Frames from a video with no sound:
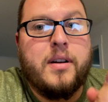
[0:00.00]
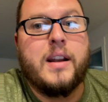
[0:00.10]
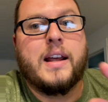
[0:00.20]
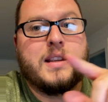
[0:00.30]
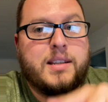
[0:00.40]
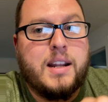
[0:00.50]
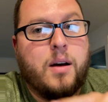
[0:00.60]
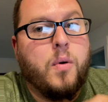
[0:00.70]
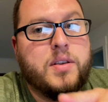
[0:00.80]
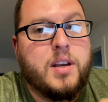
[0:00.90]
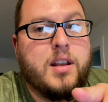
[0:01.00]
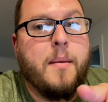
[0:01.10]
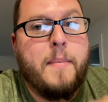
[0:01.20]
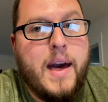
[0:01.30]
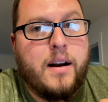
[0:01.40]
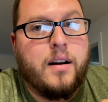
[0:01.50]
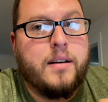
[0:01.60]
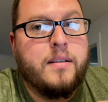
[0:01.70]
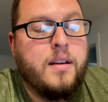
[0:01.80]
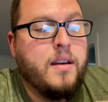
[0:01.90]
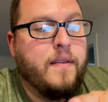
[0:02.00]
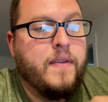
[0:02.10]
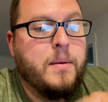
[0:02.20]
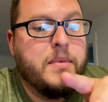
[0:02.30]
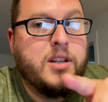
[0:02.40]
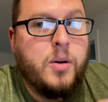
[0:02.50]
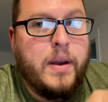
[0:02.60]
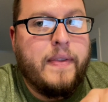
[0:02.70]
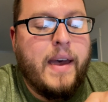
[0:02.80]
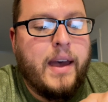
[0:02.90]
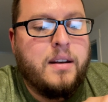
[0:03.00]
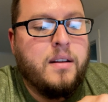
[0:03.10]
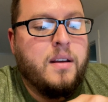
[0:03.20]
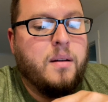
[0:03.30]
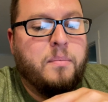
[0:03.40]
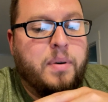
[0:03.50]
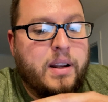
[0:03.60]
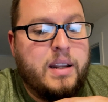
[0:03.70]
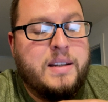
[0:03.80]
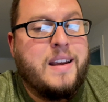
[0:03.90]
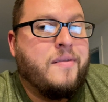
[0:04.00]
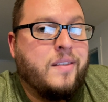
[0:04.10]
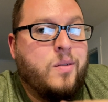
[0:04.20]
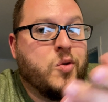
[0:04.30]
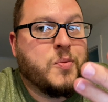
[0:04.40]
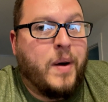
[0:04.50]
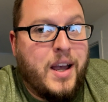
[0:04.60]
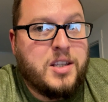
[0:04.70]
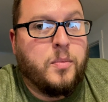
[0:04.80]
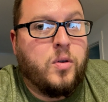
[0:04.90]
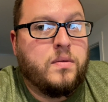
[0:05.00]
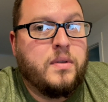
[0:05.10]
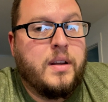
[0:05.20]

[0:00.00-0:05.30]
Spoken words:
And I said I wasn't going to bet on them doing that, but it definitely was possible.